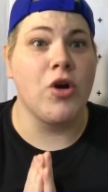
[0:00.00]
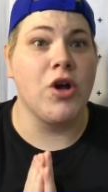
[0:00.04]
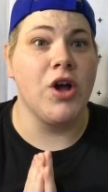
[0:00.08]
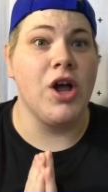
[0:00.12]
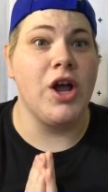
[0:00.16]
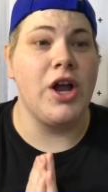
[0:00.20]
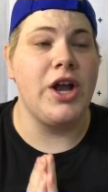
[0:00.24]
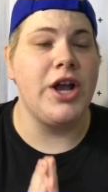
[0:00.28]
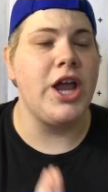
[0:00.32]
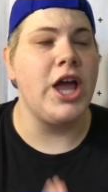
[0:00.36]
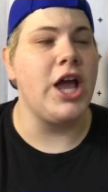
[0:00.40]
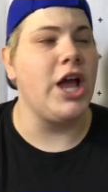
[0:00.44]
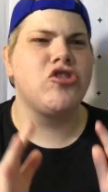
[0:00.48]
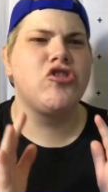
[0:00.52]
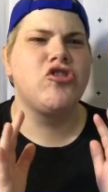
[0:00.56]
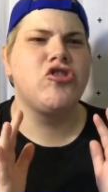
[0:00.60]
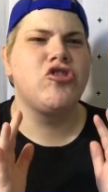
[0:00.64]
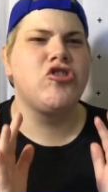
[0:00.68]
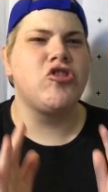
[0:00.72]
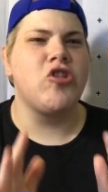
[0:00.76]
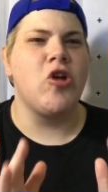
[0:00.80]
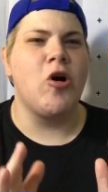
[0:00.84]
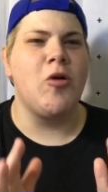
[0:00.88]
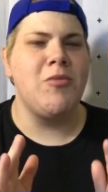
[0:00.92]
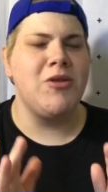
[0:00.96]
good. It's
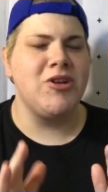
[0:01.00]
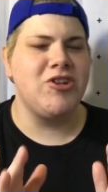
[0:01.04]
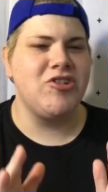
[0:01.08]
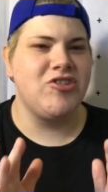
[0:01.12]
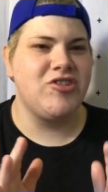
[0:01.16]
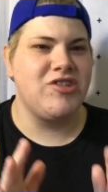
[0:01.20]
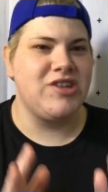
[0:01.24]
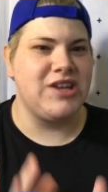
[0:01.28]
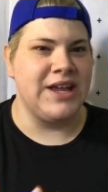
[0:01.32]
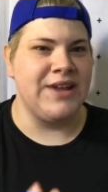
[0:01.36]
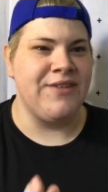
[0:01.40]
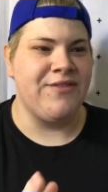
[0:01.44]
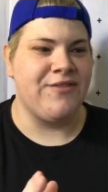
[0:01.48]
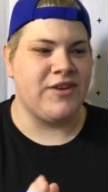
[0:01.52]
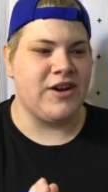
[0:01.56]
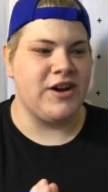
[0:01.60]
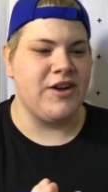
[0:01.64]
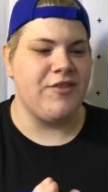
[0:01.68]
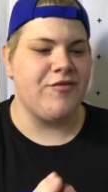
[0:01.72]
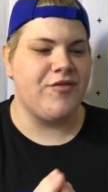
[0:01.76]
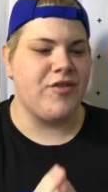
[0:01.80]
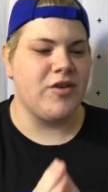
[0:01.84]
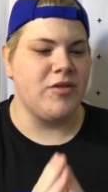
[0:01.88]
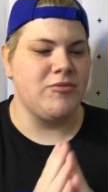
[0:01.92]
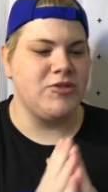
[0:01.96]
so much
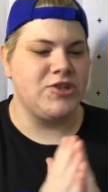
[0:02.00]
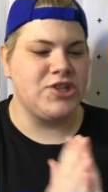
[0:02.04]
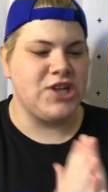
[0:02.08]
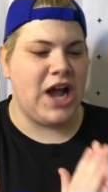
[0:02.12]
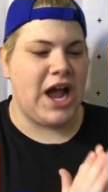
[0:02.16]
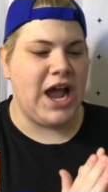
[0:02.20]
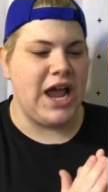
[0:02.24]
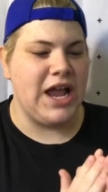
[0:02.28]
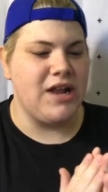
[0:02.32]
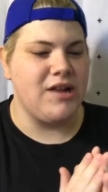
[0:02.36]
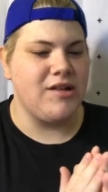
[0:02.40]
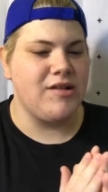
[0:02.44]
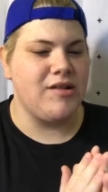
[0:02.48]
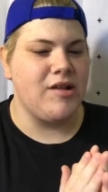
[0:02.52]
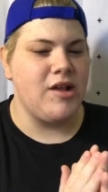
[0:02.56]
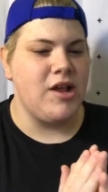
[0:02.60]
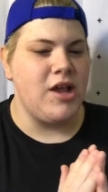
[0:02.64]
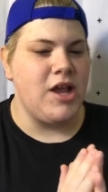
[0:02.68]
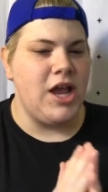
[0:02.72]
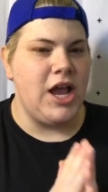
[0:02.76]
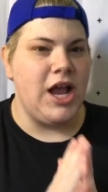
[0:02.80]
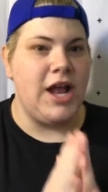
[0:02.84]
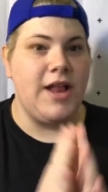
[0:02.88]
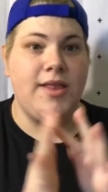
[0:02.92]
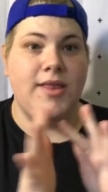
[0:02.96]
different from Giants,
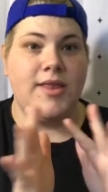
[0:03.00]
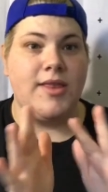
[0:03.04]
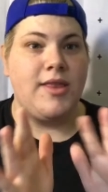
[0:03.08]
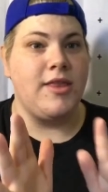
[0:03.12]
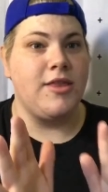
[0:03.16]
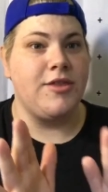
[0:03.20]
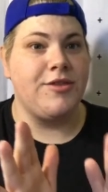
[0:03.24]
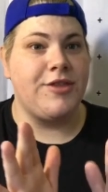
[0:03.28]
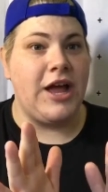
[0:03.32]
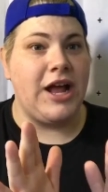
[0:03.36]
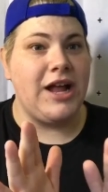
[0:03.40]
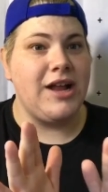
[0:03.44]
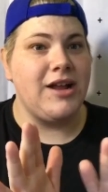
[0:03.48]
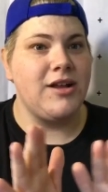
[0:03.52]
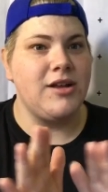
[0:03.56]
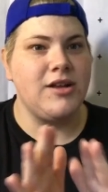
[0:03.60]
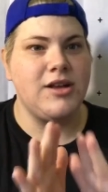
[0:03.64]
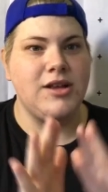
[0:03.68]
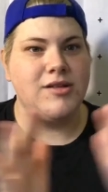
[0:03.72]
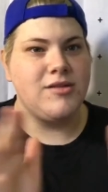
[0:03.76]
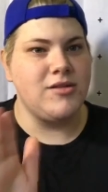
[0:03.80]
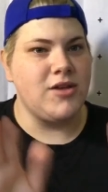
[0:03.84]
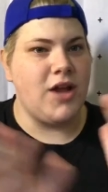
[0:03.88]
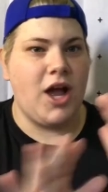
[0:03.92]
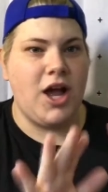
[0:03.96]
and that
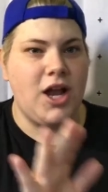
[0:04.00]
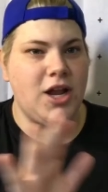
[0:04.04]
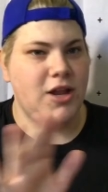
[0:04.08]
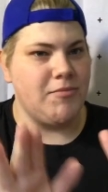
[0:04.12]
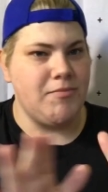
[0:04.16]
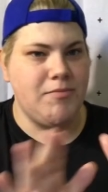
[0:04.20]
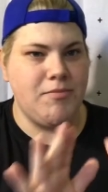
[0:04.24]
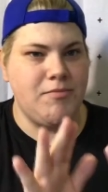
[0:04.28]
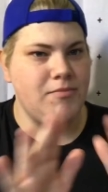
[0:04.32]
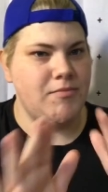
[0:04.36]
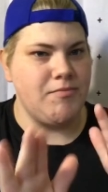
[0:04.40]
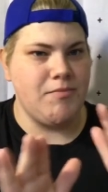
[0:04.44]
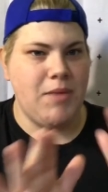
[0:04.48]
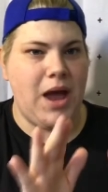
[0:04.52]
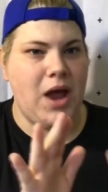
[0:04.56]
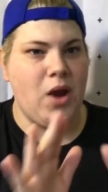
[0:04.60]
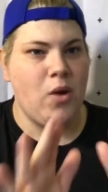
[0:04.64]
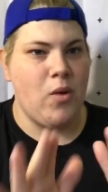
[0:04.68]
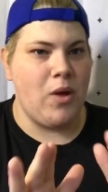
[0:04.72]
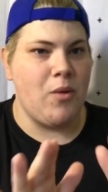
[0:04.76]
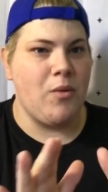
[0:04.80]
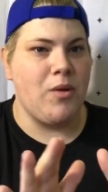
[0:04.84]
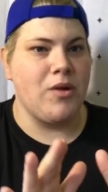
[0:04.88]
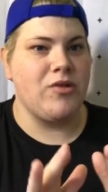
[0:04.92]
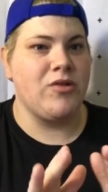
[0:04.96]
is not a bad
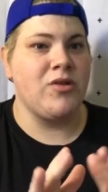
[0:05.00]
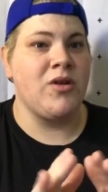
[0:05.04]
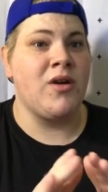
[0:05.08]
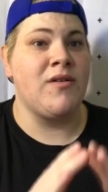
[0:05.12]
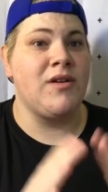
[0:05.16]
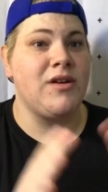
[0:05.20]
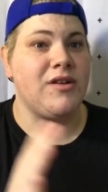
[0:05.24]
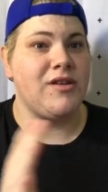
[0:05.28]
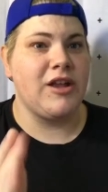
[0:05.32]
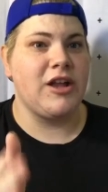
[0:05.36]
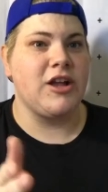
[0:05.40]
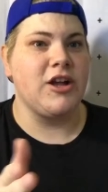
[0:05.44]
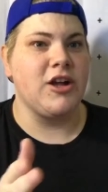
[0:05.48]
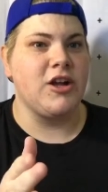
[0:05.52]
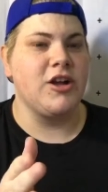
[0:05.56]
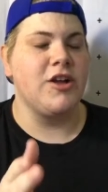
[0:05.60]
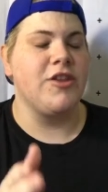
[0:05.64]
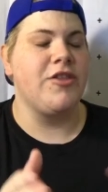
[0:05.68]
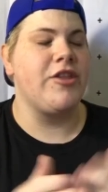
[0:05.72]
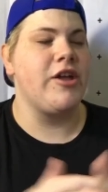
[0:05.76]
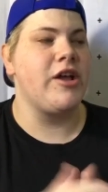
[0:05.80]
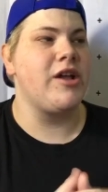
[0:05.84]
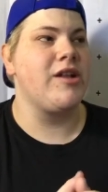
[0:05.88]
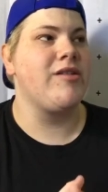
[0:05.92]
way whatsoever. It's like a good thing.